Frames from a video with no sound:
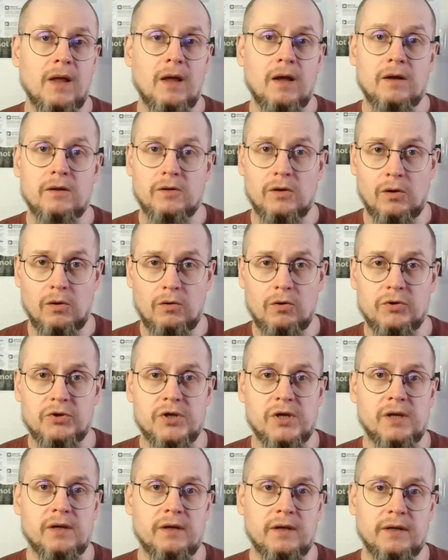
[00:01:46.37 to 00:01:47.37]
The
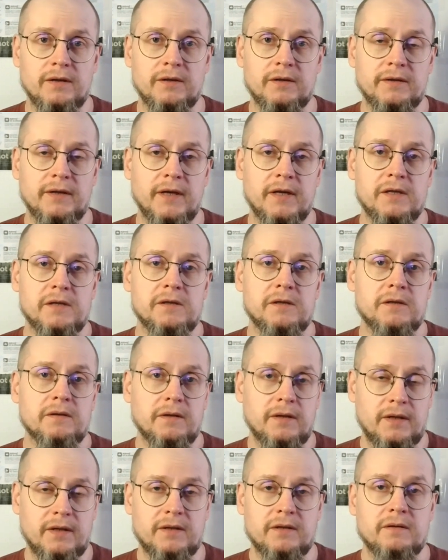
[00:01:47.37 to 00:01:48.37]
logic in the tests
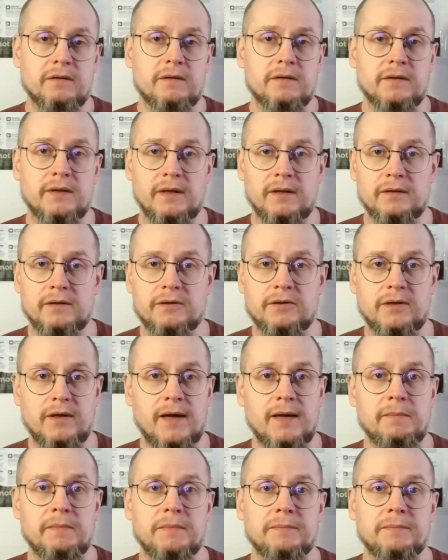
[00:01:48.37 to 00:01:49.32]
is still the same.